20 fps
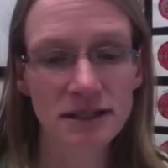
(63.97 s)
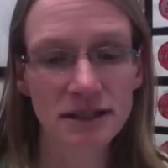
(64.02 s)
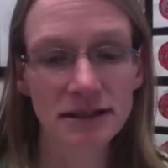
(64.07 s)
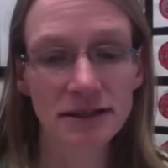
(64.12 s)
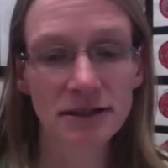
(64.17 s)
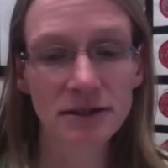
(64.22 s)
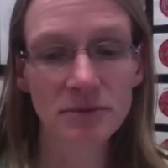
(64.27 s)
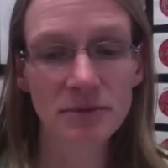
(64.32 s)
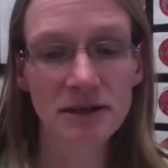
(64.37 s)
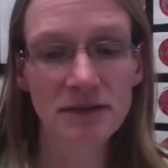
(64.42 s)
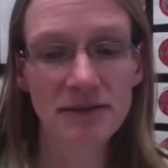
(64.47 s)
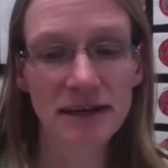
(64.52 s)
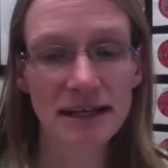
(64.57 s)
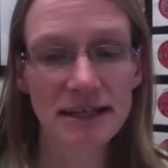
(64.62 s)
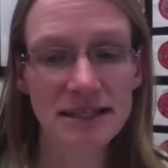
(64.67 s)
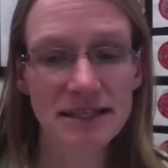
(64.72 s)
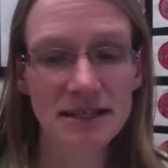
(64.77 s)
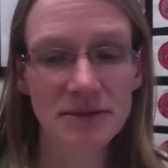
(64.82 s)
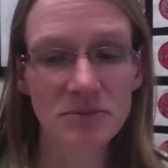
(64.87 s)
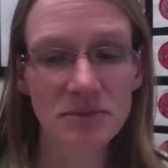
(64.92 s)
a little bit of
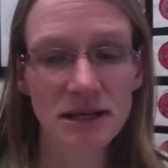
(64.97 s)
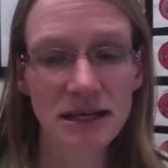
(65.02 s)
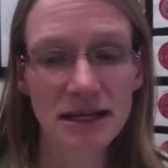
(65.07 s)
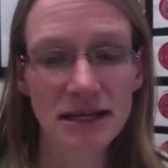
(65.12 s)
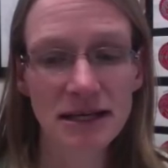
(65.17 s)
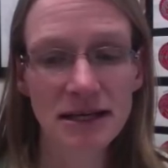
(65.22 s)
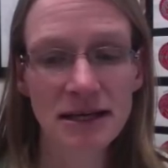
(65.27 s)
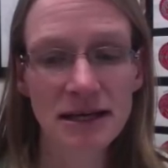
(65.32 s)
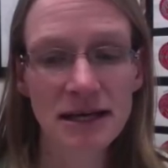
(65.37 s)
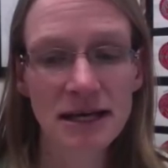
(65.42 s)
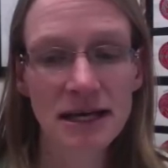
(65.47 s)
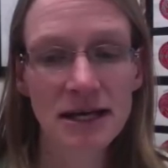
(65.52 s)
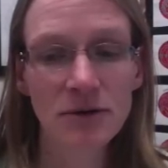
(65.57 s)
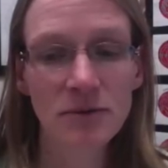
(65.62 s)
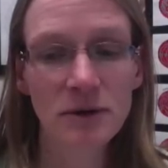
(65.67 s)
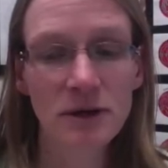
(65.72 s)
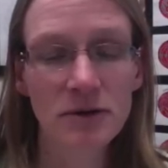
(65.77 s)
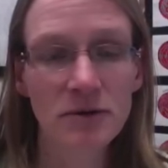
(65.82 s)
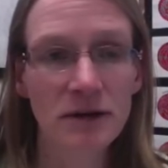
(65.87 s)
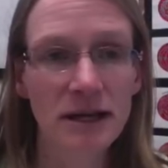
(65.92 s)
ATP, and
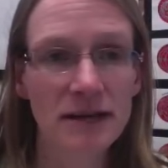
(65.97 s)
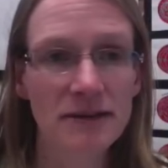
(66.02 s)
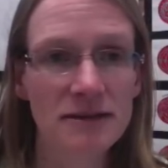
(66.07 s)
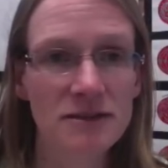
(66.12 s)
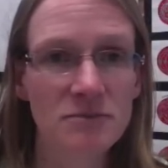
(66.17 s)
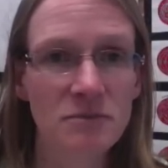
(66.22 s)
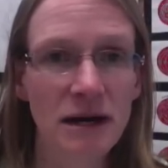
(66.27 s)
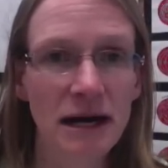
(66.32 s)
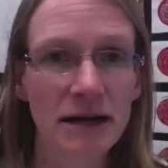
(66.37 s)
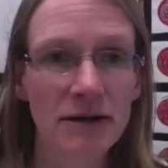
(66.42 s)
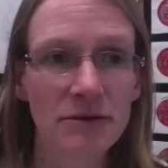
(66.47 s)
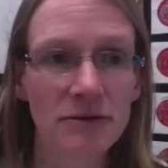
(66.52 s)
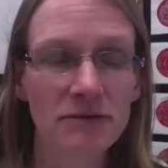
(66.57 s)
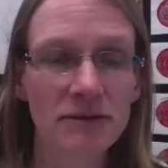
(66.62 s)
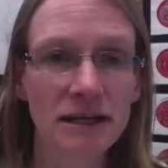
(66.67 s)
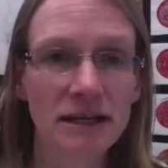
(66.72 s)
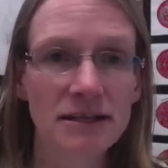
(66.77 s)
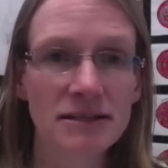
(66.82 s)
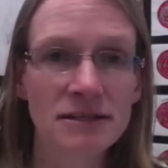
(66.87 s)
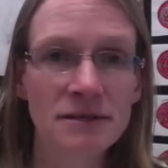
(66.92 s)
we create this
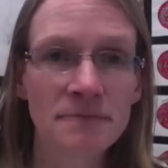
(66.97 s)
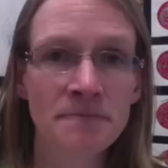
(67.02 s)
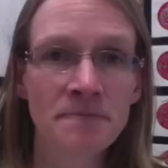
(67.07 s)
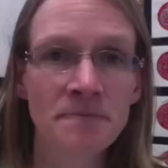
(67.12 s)
pyruvate.